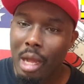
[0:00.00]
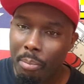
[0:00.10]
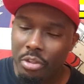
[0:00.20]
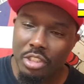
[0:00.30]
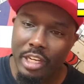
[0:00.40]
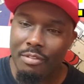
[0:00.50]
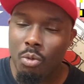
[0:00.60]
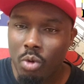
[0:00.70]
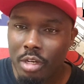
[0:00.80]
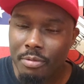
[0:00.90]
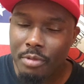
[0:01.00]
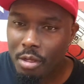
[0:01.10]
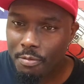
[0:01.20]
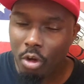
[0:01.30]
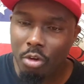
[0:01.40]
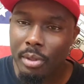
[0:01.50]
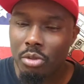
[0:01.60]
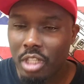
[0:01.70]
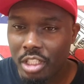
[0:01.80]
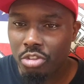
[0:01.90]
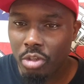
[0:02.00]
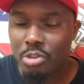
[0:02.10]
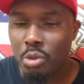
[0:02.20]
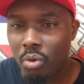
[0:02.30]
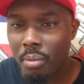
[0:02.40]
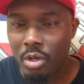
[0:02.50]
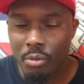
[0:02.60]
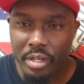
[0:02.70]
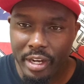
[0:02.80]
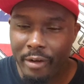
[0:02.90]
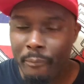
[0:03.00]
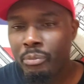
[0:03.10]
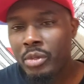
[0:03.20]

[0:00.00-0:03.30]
I appreciate everyone following me on Gunstream, support me over there.